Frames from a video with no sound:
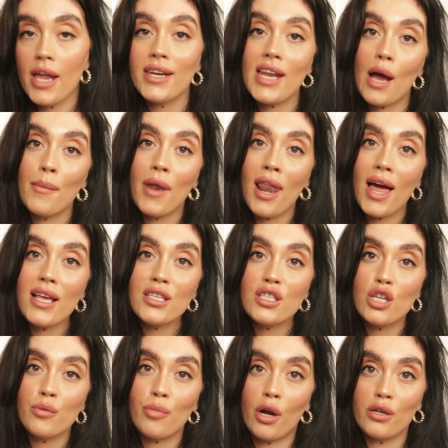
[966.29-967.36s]
Now my last
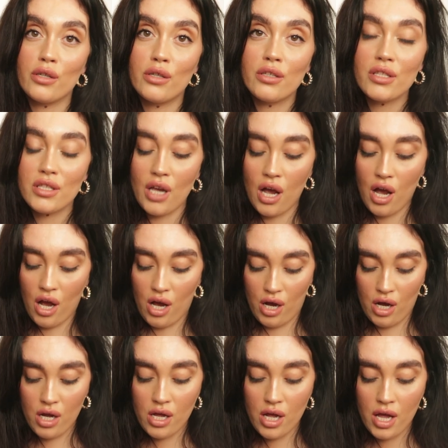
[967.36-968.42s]
two products
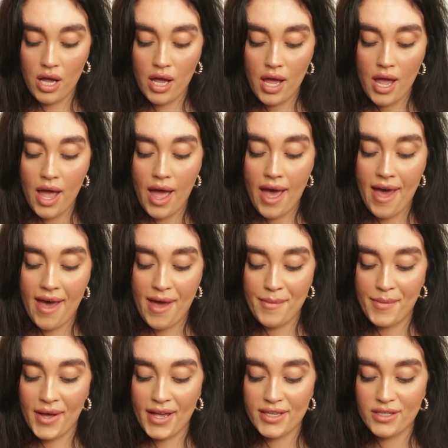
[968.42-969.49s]
are
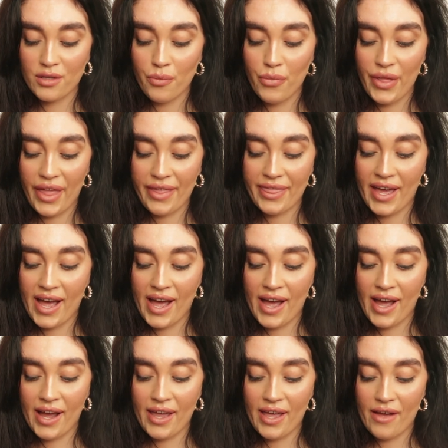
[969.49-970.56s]
something that
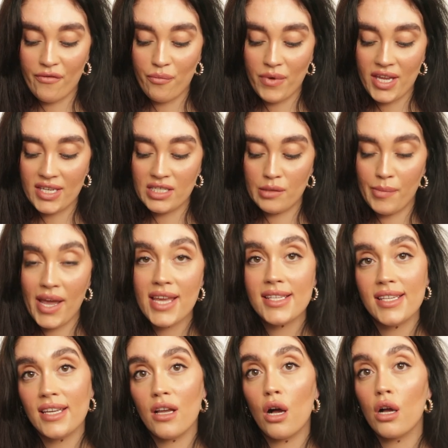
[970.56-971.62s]
I have been
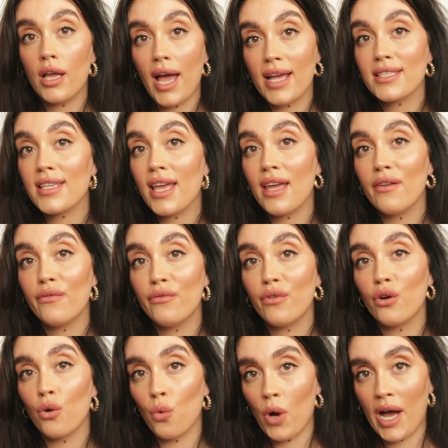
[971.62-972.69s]
debating on getting
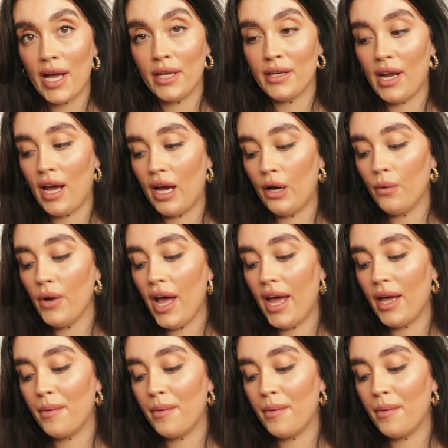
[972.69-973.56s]
for a while now,